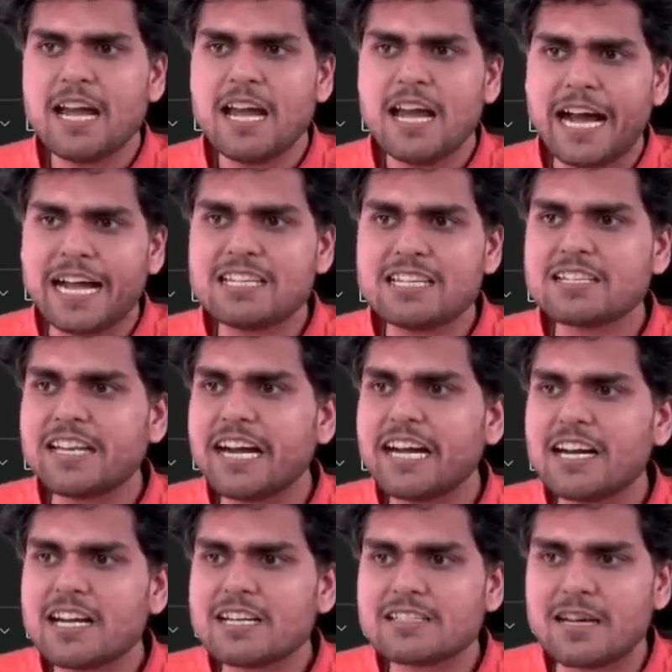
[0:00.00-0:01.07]
I just created
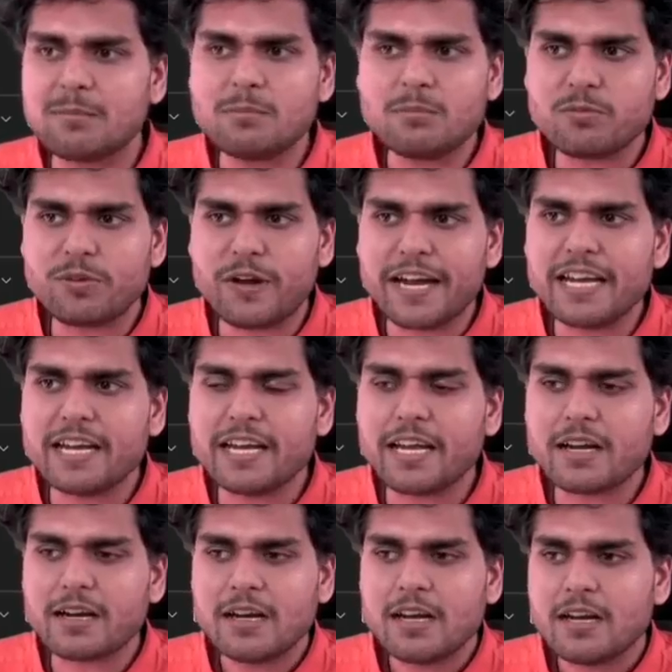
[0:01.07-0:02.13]
a sum file here,
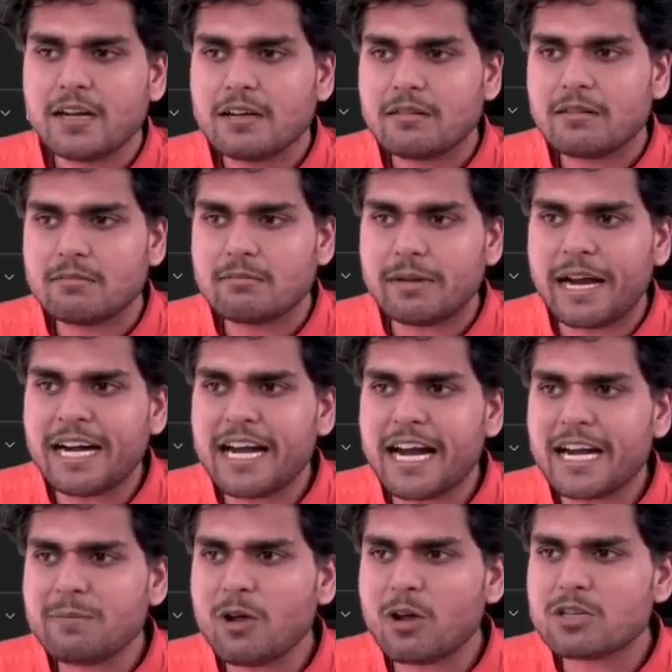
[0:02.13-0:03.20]
and let me
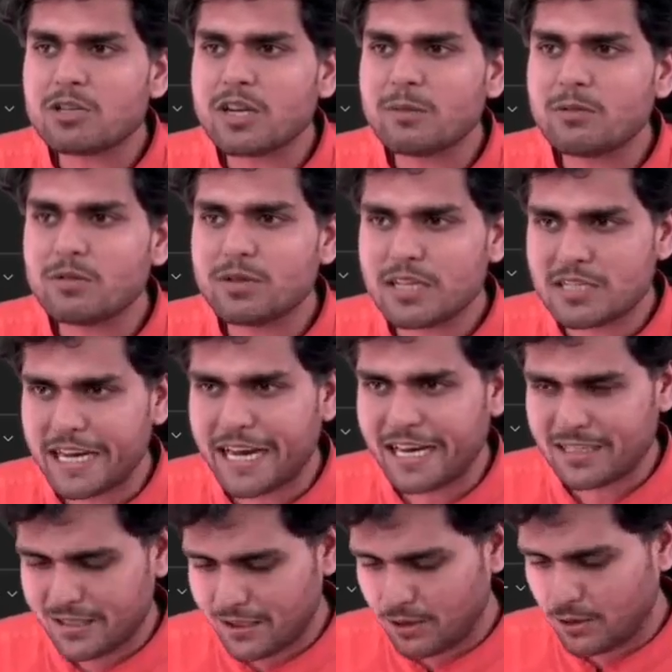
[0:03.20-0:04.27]
also remove this x
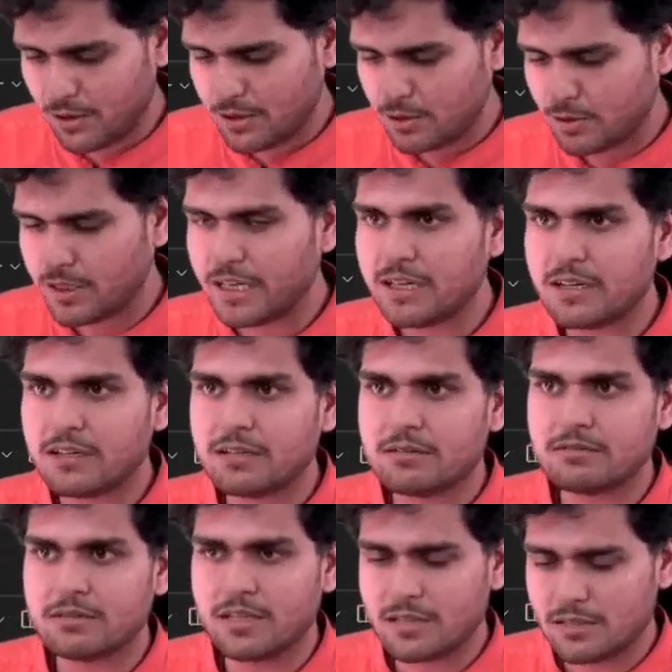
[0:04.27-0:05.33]
and all so that it just